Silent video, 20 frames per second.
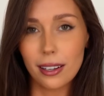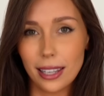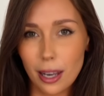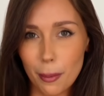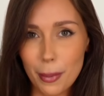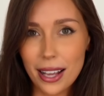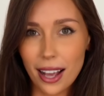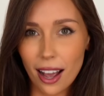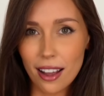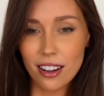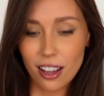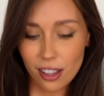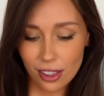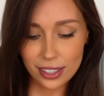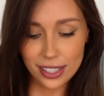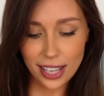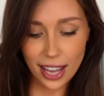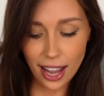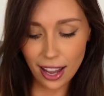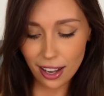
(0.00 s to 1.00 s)
Let me get
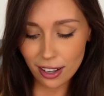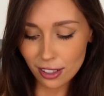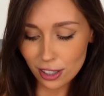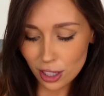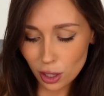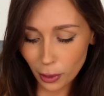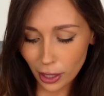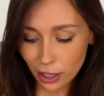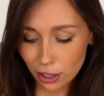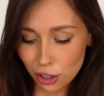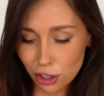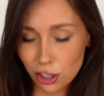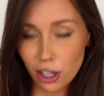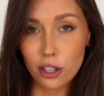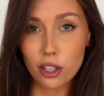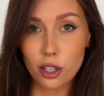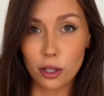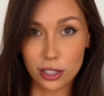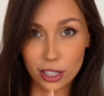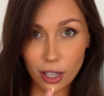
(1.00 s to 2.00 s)
another tin so I can show
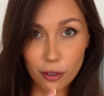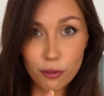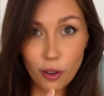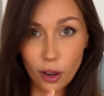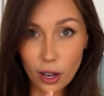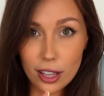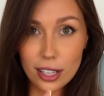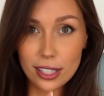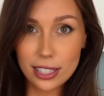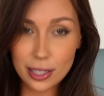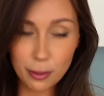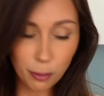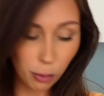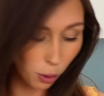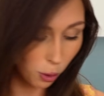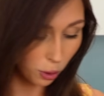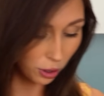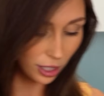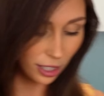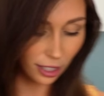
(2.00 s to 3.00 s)
you because I feel like this is
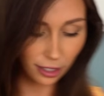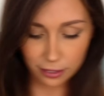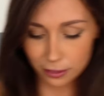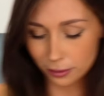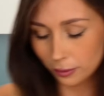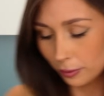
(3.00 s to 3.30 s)
important.